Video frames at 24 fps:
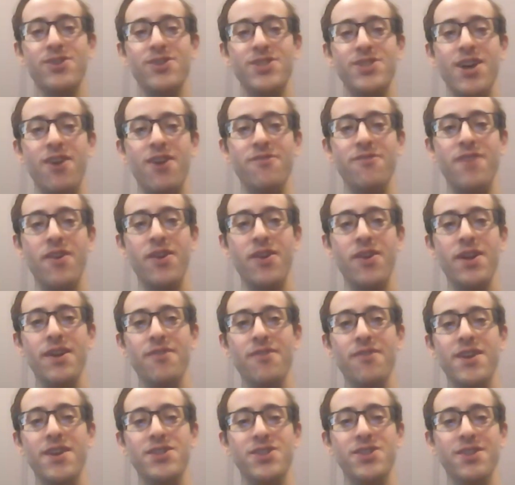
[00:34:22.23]
yourself very
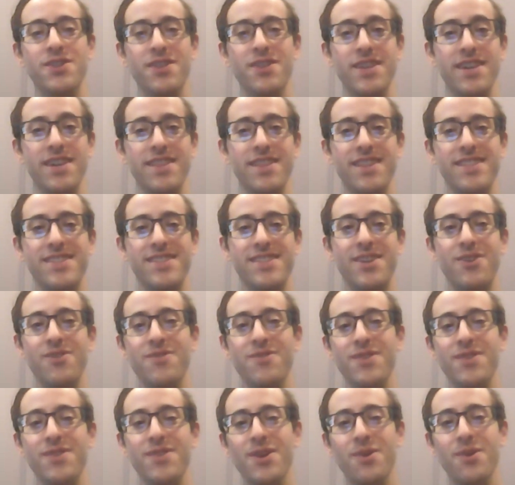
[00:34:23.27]
efficiently in this
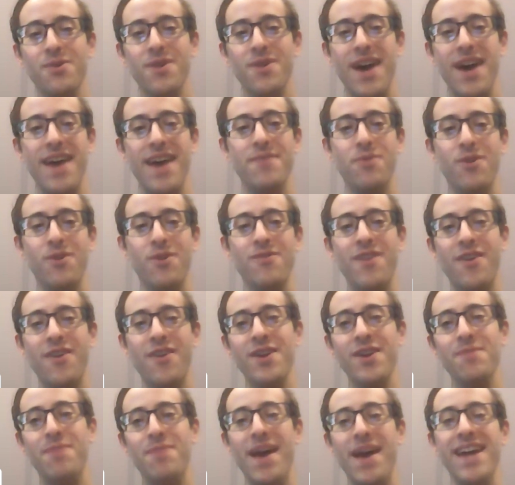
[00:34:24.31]
interview, and we're
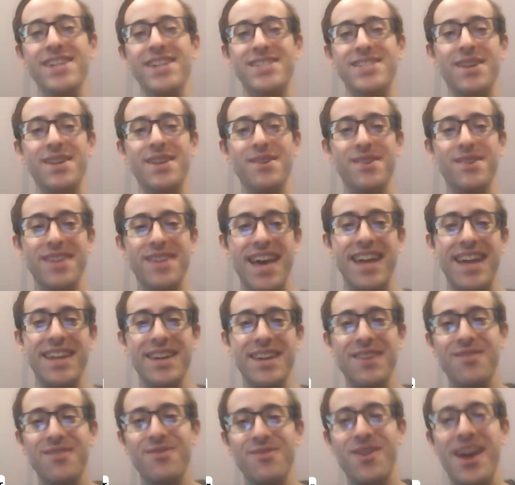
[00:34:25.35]
very patient
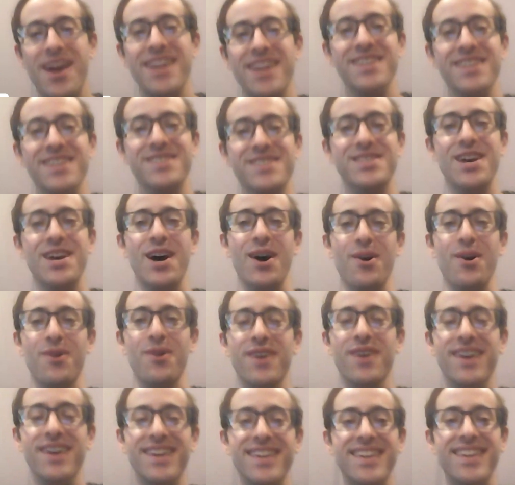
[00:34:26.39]
getting it ready. So